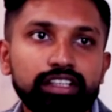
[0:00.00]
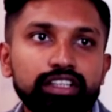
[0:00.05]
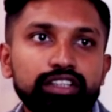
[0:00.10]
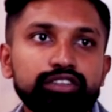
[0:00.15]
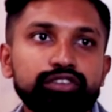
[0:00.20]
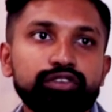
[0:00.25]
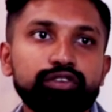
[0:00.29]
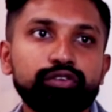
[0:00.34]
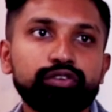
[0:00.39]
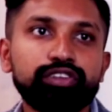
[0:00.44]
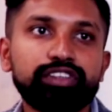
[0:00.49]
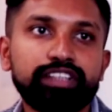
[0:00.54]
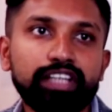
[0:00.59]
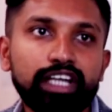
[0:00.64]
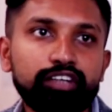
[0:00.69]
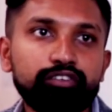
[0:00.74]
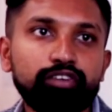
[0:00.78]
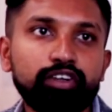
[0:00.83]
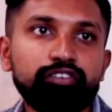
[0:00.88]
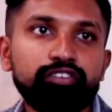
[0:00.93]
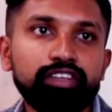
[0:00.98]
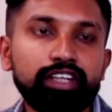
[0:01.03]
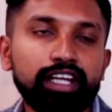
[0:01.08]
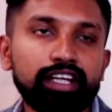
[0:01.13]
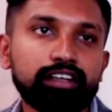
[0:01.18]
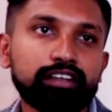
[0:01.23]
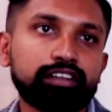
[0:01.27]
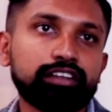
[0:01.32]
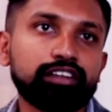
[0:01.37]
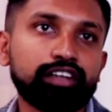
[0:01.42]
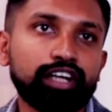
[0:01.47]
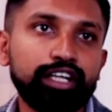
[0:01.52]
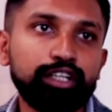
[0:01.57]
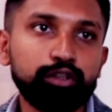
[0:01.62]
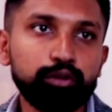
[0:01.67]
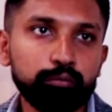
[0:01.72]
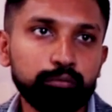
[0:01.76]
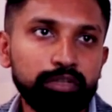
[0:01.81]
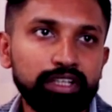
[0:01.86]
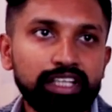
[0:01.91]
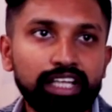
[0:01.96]
So that way we are trying to
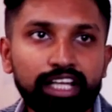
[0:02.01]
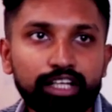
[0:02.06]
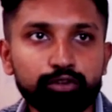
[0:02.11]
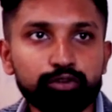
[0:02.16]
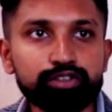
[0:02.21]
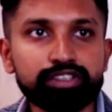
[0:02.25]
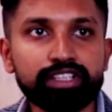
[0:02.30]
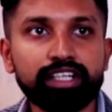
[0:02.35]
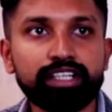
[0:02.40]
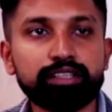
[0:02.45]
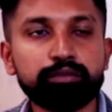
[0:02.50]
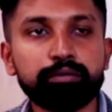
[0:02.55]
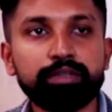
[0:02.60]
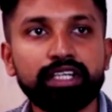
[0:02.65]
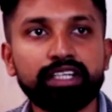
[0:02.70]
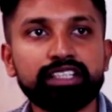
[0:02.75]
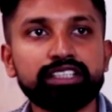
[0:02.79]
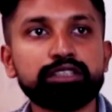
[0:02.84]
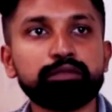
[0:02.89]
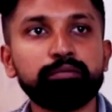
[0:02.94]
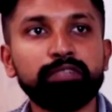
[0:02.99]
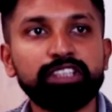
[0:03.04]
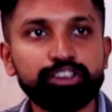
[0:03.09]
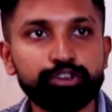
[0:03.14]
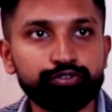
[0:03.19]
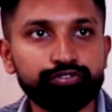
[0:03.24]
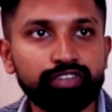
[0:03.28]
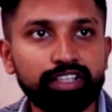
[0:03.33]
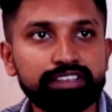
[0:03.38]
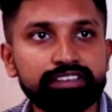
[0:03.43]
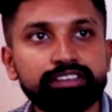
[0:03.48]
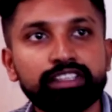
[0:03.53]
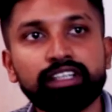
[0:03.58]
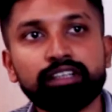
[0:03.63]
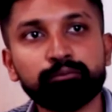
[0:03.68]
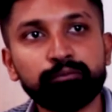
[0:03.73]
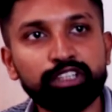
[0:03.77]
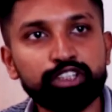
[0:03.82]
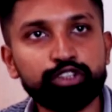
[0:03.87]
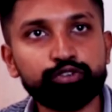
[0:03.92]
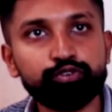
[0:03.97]
build our user experience much faster,
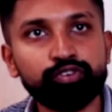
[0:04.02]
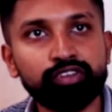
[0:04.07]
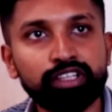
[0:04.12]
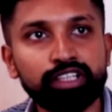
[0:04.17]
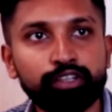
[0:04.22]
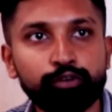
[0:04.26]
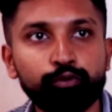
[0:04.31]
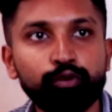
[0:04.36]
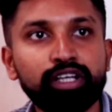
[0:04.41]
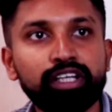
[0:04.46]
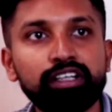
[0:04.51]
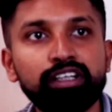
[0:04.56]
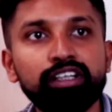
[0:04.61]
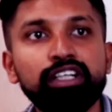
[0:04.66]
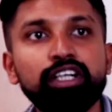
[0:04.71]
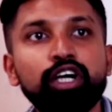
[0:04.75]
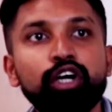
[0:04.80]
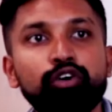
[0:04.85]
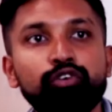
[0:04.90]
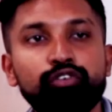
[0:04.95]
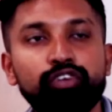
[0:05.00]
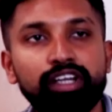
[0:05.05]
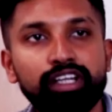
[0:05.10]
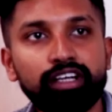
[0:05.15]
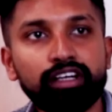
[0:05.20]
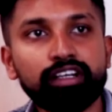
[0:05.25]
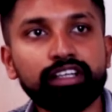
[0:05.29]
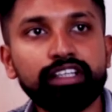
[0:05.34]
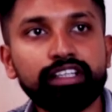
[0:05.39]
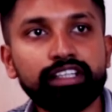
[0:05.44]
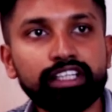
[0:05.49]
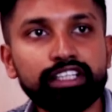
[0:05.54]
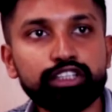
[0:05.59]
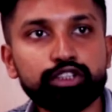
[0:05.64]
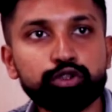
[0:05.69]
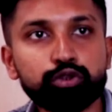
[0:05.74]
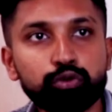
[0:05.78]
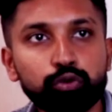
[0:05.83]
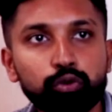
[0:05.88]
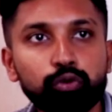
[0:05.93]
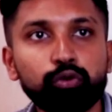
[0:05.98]
much quicker, where a retail
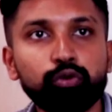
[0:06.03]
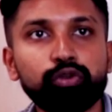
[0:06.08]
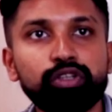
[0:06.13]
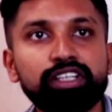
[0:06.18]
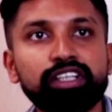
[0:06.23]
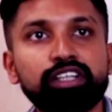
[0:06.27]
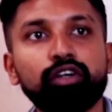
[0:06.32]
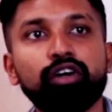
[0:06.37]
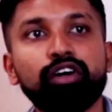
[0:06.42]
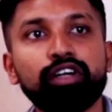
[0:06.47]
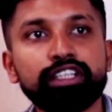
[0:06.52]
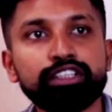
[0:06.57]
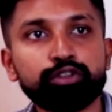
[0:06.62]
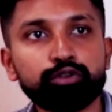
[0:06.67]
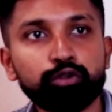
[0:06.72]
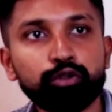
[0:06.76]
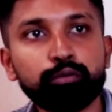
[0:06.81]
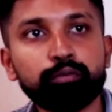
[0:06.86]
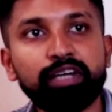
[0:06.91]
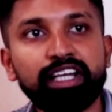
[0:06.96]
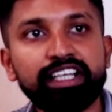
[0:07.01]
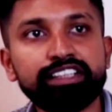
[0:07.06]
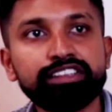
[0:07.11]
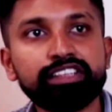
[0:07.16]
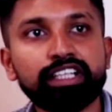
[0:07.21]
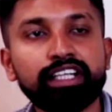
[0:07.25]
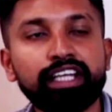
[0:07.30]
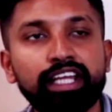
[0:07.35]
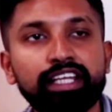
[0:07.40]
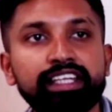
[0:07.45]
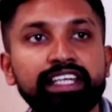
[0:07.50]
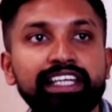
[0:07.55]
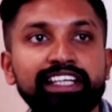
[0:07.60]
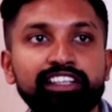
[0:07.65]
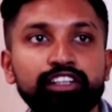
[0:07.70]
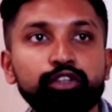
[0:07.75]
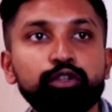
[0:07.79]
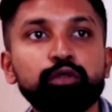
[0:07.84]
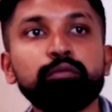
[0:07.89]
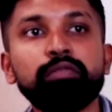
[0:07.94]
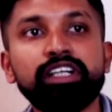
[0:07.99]
store owner or a store manager can cater
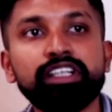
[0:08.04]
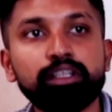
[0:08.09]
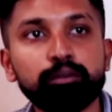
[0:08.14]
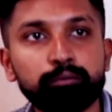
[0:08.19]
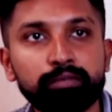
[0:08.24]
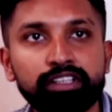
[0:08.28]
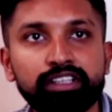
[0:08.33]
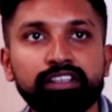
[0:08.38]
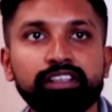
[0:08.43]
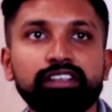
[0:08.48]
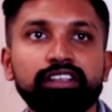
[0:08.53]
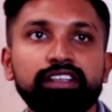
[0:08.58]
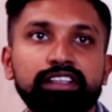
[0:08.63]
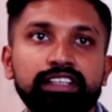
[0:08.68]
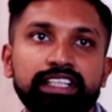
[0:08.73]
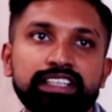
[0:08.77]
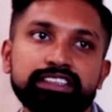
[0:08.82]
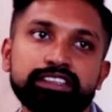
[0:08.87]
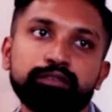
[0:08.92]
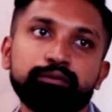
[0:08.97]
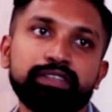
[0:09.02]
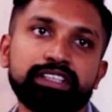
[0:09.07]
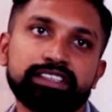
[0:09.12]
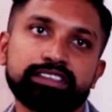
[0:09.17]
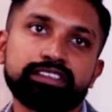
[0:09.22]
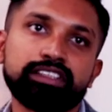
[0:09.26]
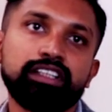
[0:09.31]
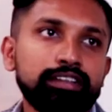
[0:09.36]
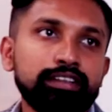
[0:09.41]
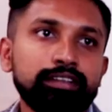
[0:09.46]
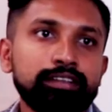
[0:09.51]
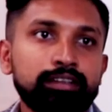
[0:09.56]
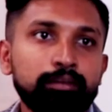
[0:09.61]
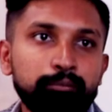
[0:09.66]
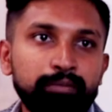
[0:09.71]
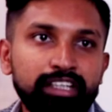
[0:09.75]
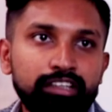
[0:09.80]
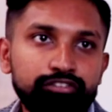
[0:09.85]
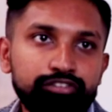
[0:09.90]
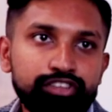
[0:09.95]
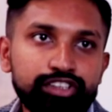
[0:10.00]
to multiple customers. The
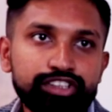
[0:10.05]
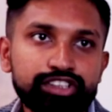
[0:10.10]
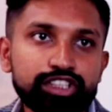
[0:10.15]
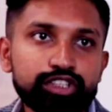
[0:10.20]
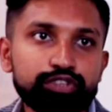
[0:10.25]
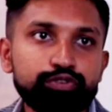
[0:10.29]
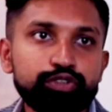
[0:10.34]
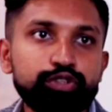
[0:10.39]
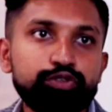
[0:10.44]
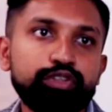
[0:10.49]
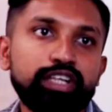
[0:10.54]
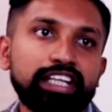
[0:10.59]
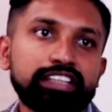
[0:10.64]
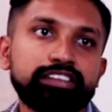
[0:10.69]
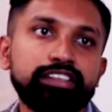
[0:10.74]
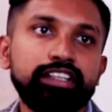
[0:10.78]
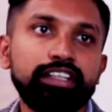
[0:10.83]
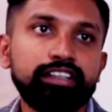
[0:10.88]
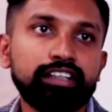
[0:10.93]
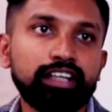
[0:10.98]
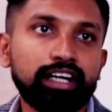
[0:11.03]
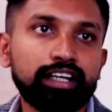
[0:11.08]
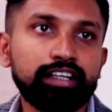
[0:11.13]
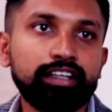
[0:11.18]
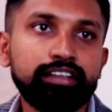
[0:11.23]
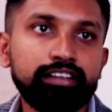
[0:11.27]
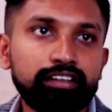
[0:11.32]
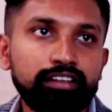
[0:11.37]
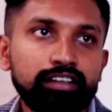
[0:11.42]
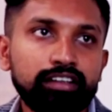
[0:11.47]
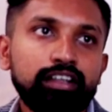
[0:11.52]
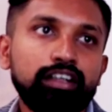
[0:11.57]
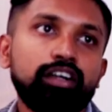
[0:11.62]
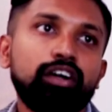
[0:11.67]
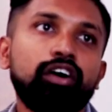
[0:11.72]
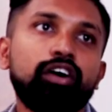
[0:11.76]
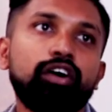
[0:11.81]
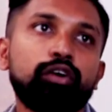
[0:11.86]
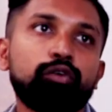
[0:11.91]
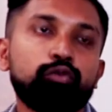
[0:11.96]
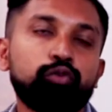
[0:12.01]
main features which we actually target,
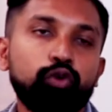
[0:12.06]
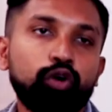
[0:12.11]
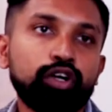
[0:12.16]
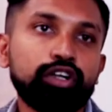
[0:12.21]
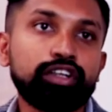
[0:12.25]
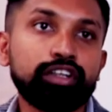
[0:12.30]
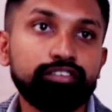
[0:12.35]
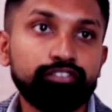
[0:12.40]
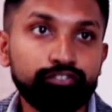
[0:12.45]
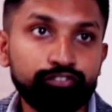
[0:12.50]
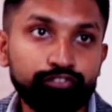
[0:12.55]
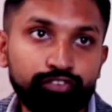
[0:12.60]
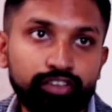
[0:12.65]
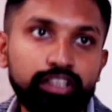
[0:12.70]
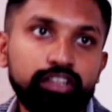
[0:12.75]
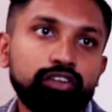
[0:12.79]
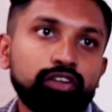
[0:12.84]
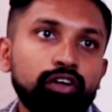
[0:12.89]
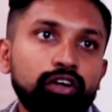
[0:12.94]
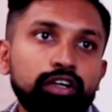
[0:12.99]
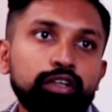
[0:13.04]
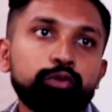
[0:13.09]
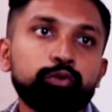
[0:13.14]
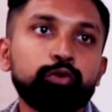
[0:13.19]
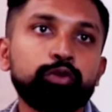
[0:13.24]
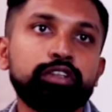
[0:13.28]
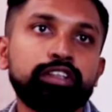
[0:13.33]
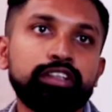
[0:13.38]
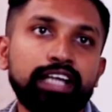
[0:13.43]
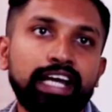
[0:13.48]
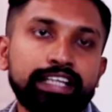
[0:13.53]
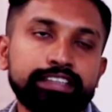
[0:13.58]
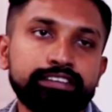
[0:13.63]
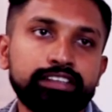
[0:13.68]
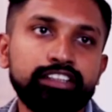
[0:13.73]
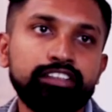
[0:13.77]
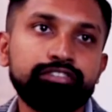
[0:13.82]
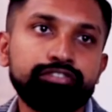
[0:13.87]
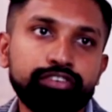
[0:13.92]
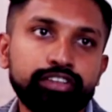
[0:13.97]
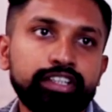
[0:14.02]
or what we thought would
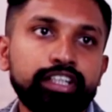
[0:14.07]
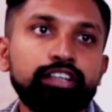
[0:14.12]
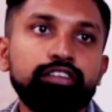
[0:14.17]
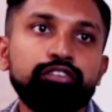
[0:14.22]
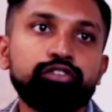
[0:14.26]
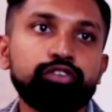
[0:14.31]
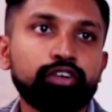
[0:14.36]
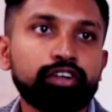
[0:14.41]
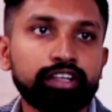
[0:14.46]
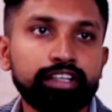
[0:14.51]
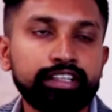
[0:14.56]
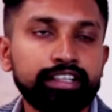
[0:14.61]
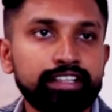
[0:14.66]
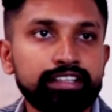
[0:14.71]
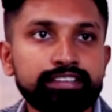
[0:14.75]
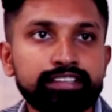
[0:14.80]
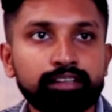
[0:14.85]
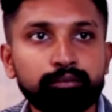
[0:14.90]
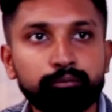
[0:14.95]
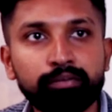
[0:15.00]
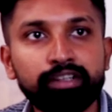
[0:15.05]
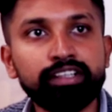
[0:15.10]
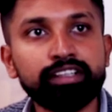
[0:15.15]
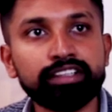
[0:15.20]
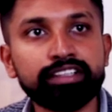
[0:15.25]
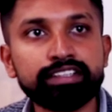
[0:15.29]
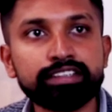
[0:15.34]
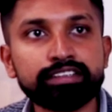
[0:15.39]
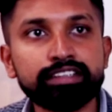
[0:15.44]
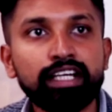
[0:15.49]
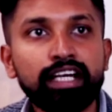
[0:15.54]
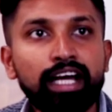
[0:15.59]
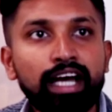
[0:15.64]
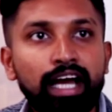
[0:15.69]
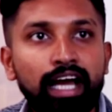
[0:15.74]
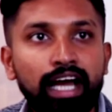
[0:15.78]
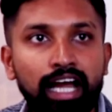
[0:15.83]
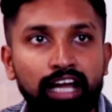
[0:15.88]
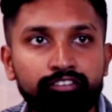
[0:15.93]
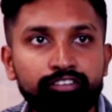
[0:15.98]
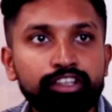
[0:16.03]
actually fit in for retail segment, is
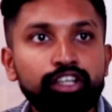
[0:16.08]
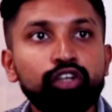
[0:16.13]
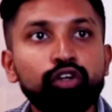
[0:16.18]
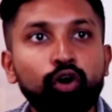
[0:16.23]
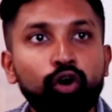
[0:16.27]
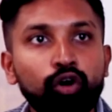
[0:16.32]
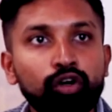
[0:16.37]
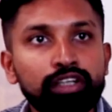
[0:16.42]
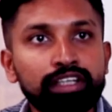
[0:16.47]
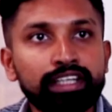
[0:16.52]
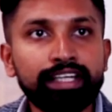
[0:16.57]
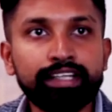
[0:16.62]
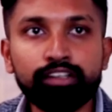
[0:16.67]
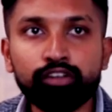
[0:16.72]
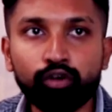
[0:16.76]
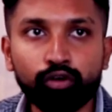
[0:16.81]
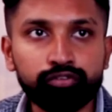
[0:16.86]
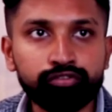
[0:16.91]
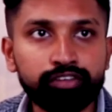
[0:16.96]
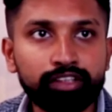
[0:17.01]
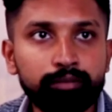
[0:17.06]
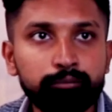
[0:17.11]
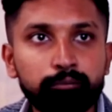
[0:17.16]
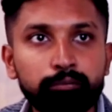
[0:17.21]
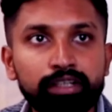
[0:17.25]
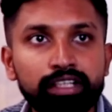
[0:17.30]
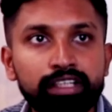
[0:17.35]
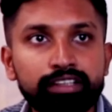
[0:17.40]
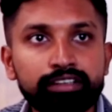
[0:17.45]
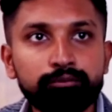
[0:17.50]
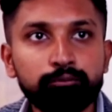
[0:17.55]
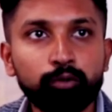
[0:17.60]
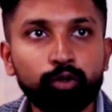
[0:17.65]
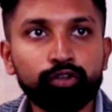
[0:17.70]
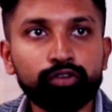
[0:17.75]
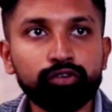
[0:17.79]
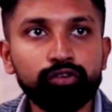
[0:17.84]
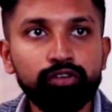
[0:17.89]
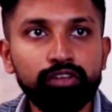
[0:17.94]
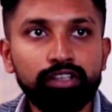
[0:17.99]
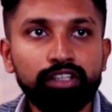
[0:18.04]
having an online and offline billing
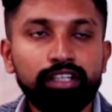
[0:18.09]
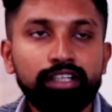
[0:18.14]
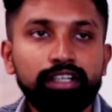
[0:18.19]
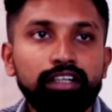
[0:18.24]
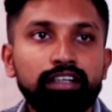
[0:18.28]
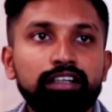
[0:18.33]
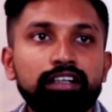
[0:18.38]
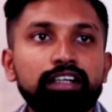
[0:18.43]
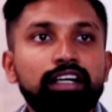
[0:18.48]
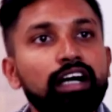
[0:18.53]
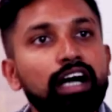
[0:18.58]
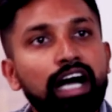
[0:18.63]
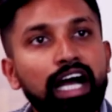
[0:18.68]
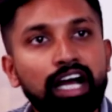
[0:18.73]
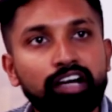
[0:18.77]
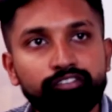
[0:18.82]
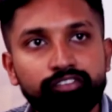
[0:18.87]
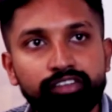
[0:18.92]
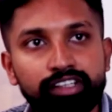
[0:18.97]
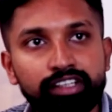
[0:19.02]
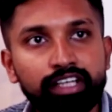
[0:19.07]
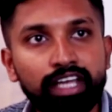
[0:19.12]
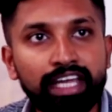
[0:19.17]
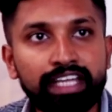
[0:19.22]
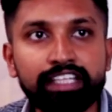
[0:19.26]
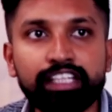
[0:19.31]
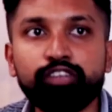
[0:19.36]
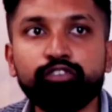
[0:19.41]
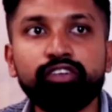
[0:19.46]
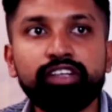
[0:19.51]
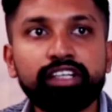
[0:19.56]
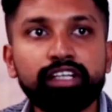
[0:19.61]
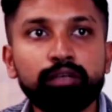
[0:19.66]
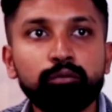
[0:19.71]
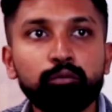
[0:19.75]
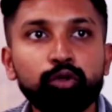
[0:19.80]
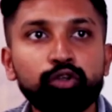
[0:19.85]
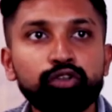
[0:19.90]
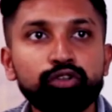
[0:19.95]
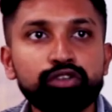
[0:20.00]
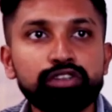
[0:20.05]
module, having an inventory
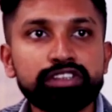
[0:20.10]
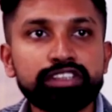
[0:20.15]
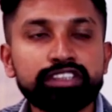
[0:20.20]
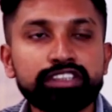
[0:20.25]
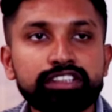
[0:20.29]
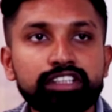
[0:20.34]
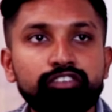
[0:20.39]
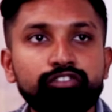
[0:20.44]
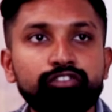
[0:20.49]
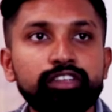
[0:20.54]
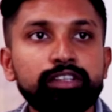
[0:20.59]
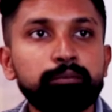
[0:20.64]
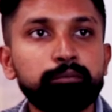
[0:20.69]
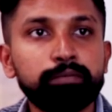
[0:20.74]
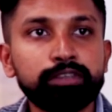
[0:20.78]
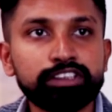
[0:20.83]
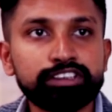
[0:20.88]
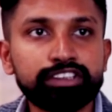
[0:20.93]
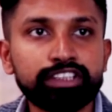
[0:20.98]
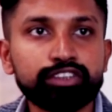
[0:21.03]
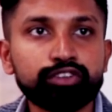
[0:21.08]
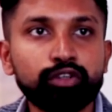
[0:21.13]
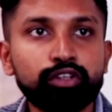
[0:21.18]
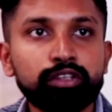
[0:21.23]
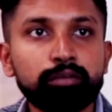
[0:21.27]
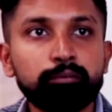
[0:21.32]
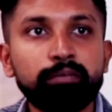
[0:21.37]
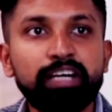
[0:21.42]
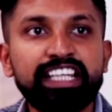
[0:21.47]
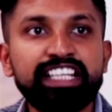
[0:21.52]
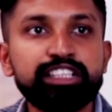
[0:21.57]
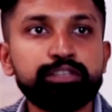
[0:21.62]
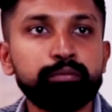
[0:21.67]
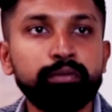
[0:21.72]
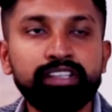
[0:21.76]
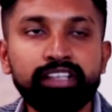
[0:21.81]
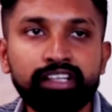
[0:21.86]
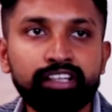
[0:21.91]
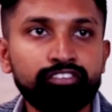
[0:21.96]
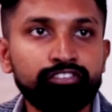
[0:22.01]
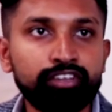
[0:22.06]
module system with purchase order management
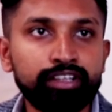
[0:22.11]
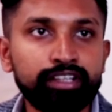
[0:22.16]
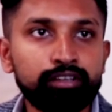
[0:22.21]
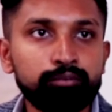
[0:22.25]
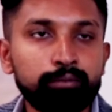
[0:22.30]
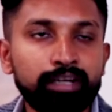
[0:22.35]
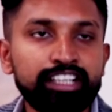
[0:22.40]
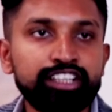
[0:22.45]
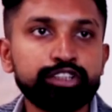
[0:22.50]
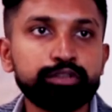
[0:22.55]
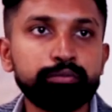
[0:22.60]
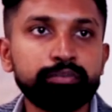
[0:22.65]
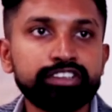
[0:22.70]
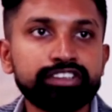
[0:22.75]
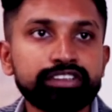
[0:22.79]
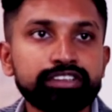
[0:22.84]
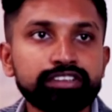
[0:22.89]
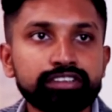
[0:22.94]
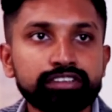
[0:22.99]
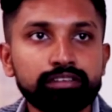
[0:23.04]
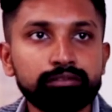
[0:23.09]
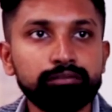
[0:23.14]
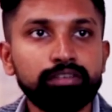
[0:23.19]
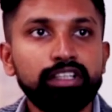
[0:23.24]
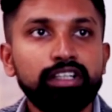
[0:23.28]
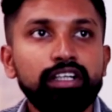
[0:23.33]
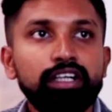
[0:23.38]
and a vendor management system.